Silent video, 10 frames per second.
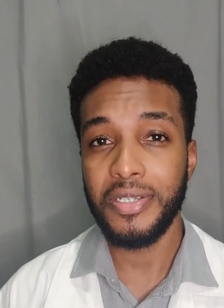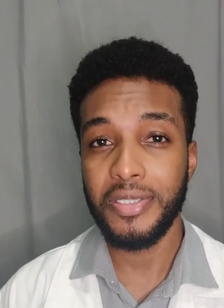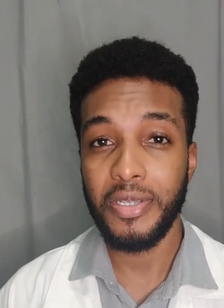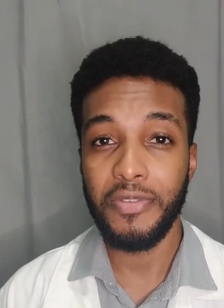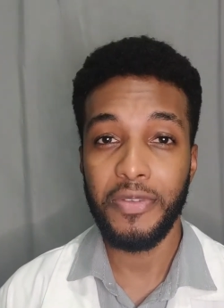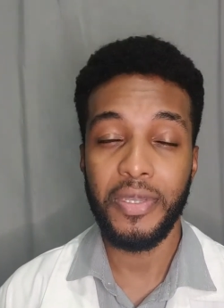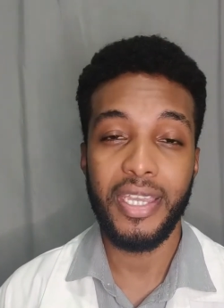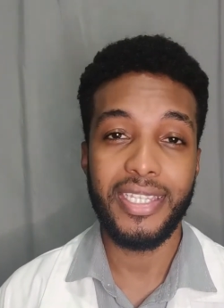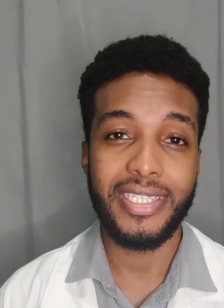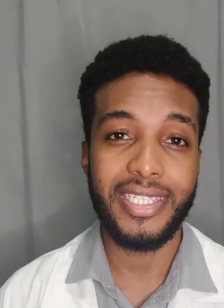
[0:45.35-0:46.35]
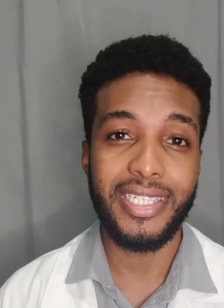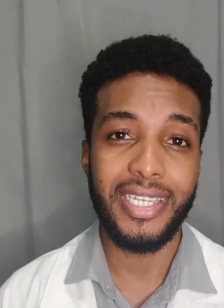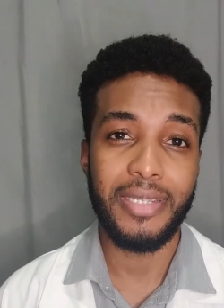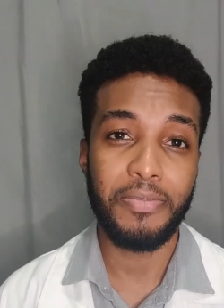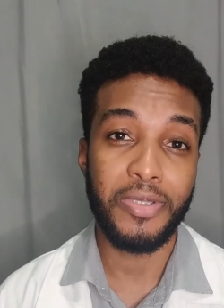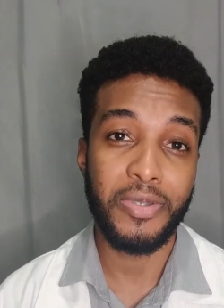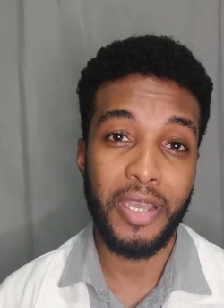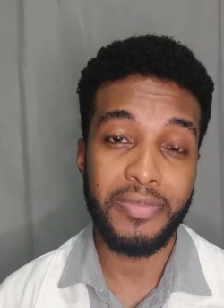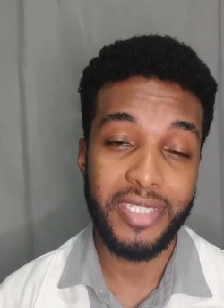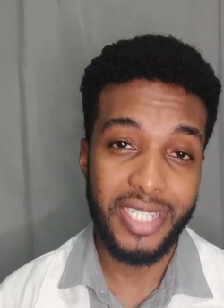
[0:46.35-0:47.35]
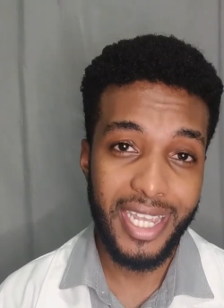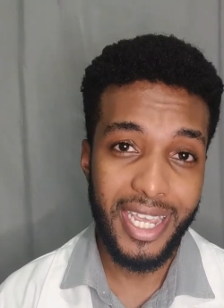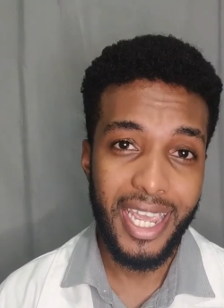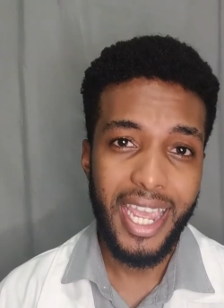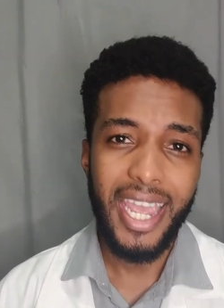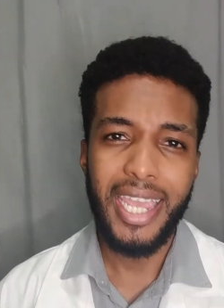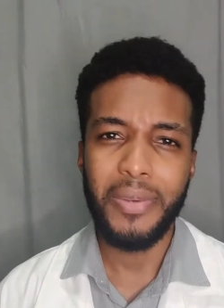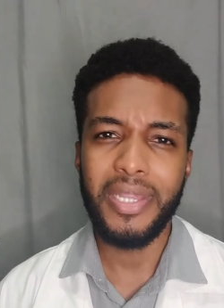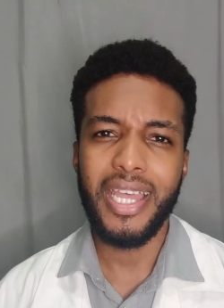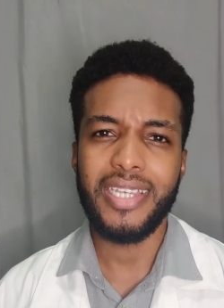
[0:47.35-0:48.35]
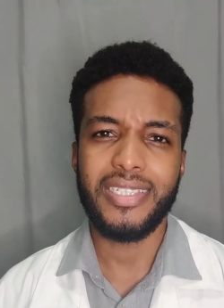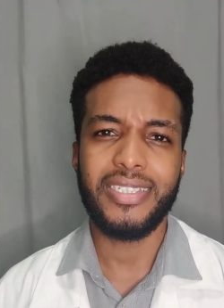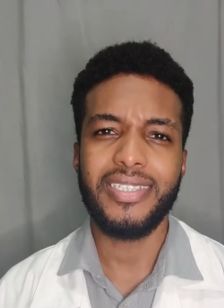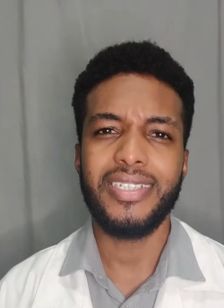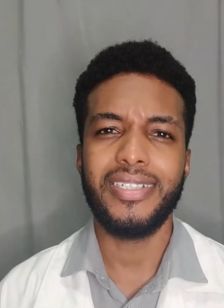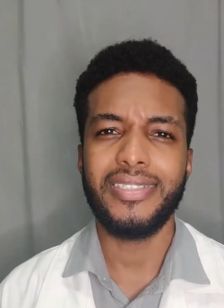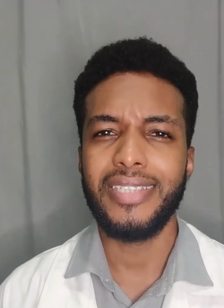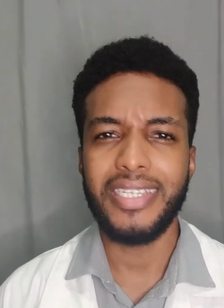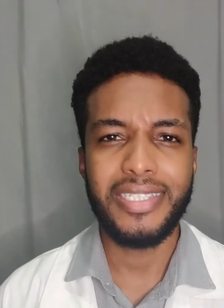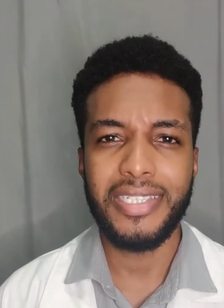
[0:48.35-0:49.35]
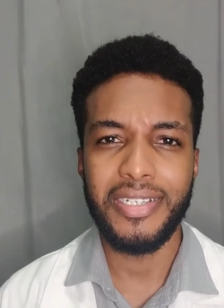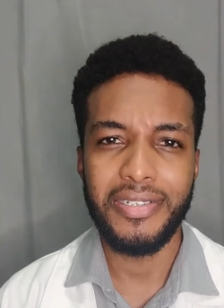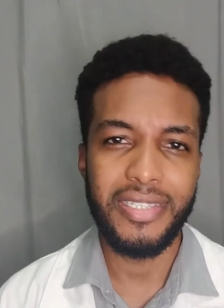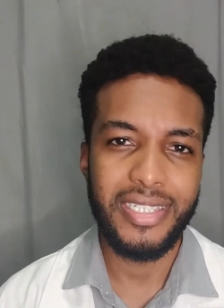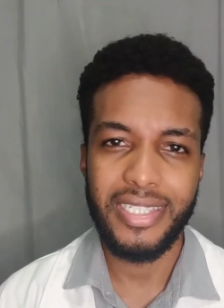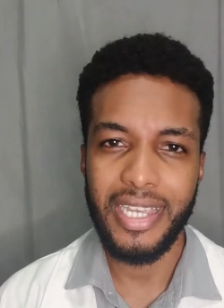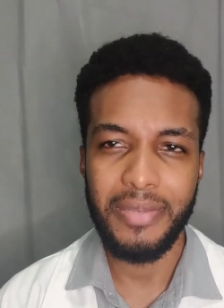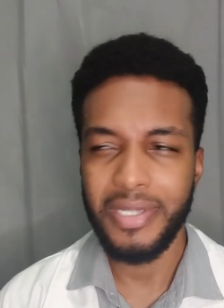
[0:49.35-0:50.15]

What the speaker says: So if you get it prescribed today, it will last until next year this time.